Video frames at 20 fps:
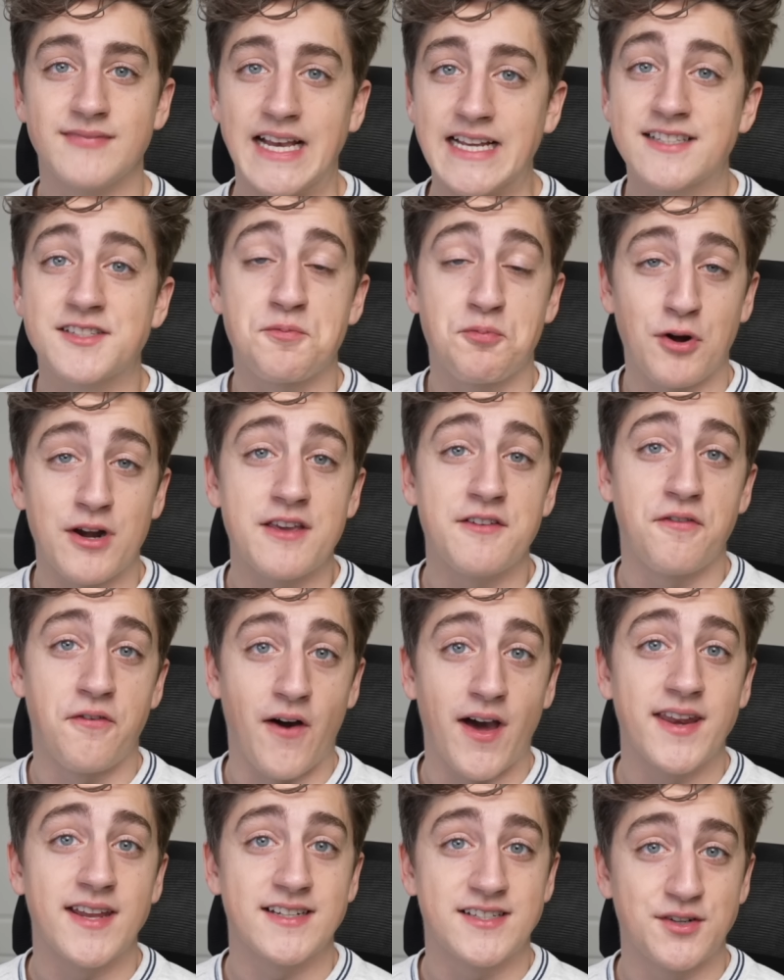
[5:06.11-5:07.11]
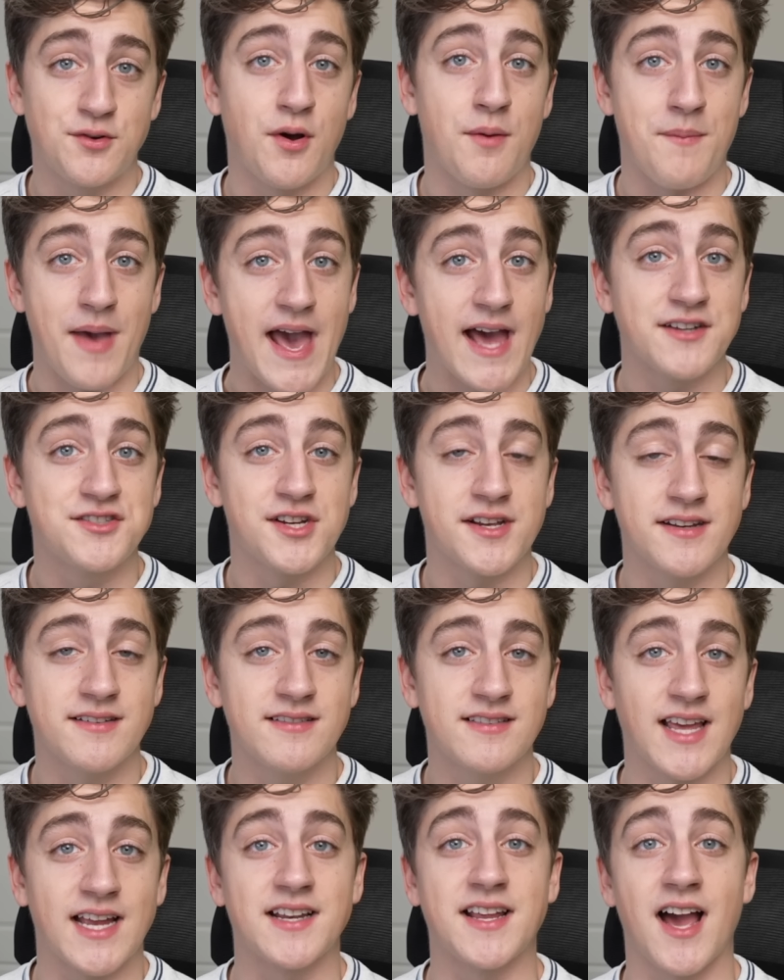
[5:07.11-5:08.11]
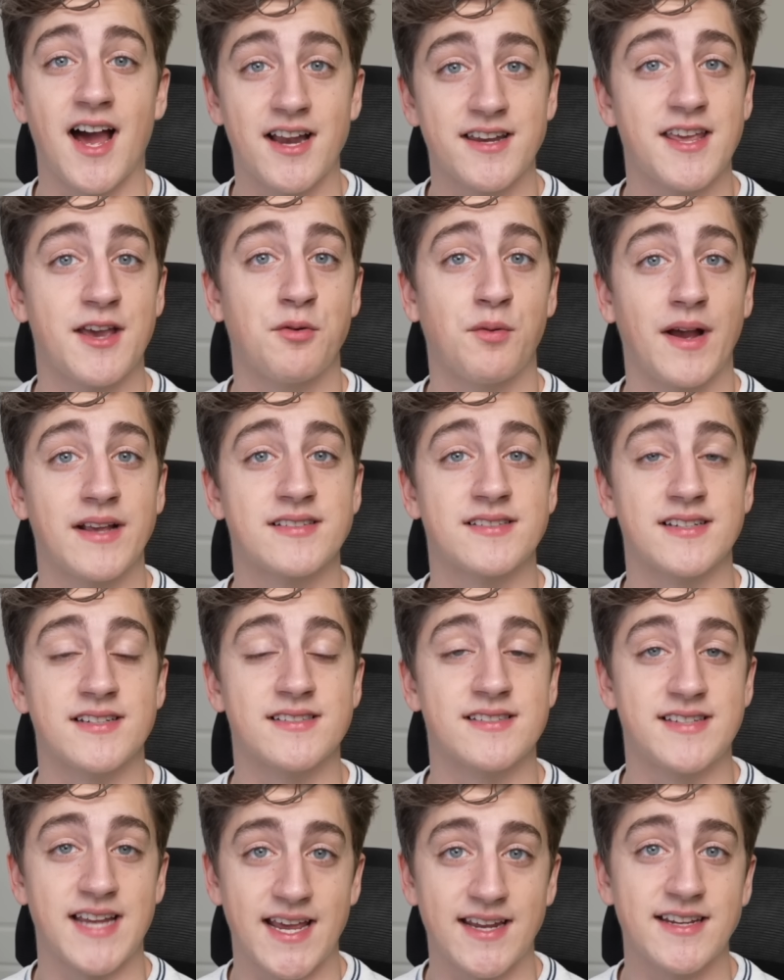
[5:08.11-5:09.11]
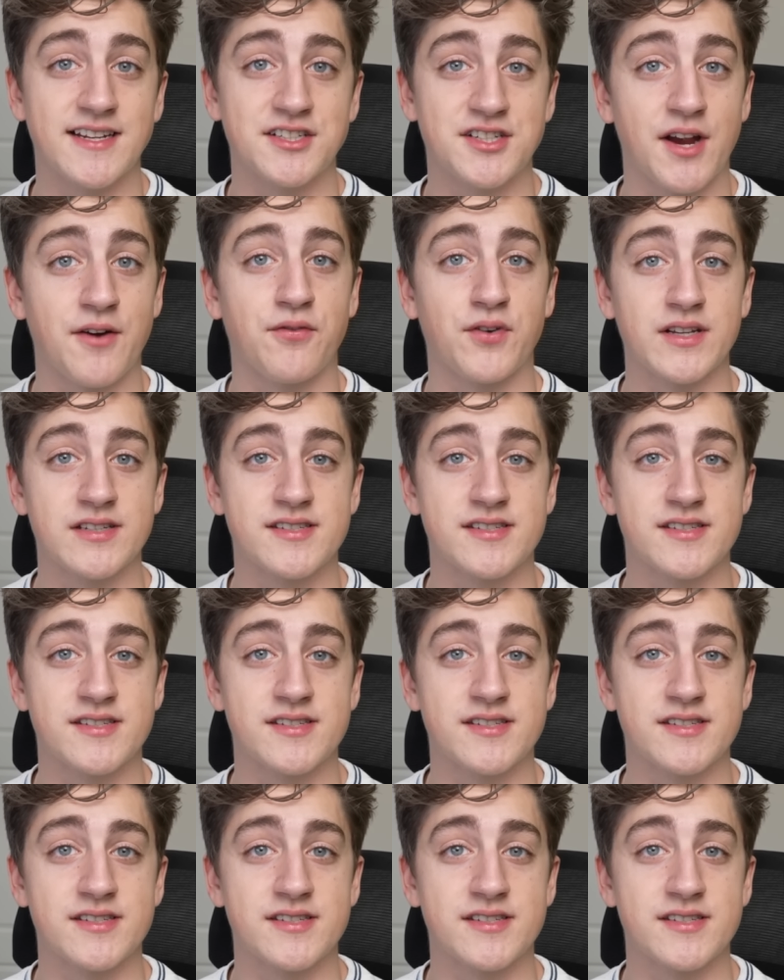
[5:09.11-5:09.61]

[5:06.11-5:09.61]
it's pretty funny to imagine that Kanye West is dating Jeffree